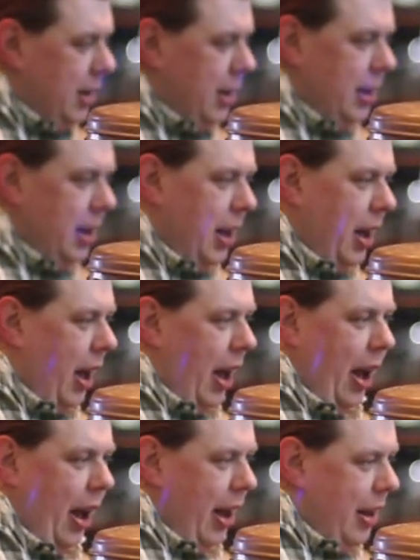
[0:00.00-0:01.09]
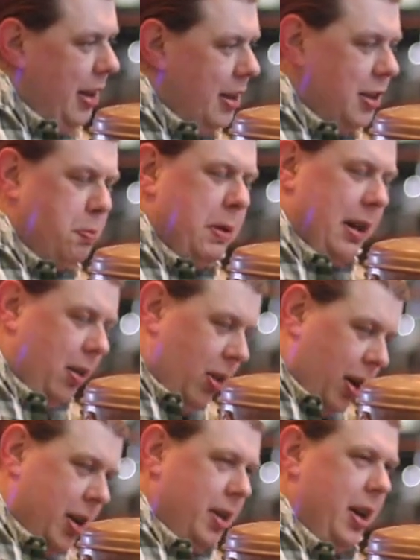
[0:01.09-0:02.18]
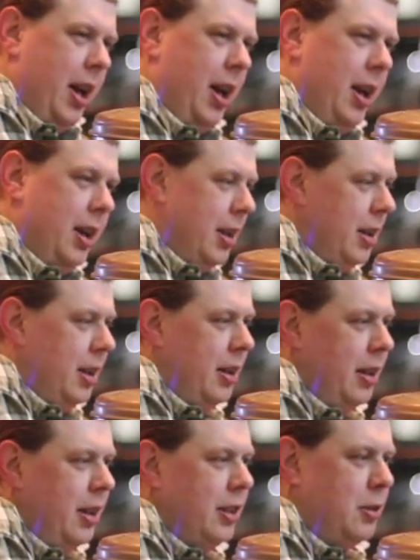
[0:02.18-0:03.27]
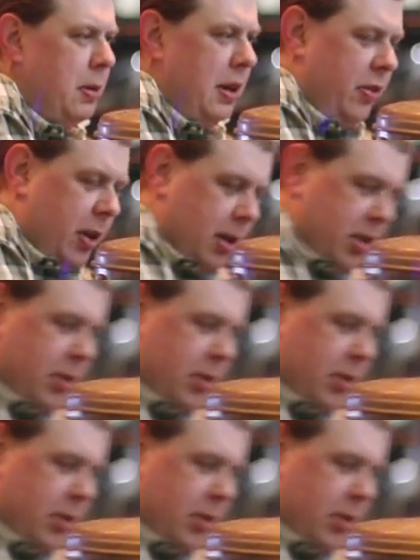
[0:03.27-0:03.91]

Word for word: because it's they're my friends. Like I have friends at school, but I